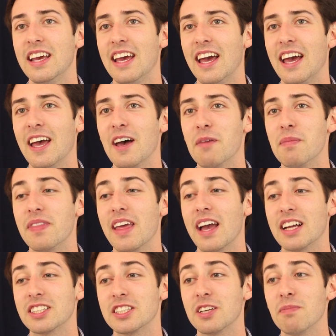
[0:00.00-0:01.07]
and they
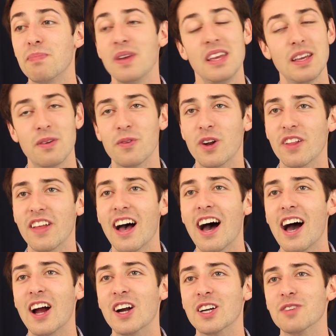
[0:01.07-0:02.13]
actually compete in one of the
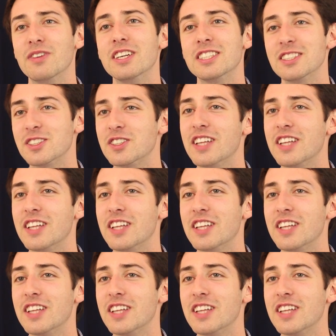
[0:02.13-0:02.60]
higher divisions.